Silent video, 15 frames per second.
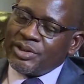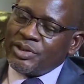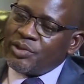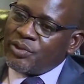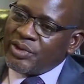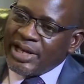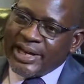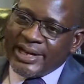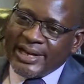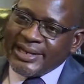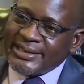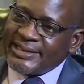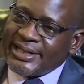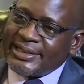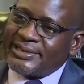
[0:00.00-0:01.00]
you
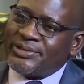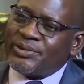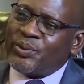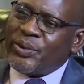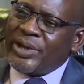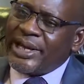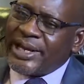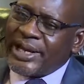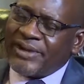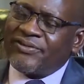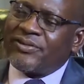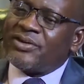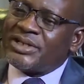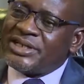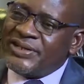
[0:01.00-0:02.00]
realize that we
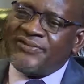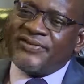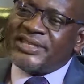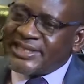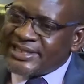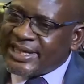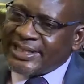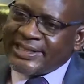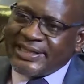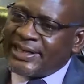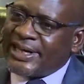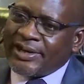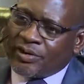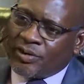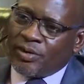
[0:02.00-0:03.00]
have not even
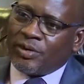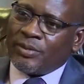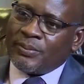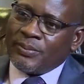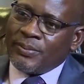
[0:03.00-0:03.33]
started at all.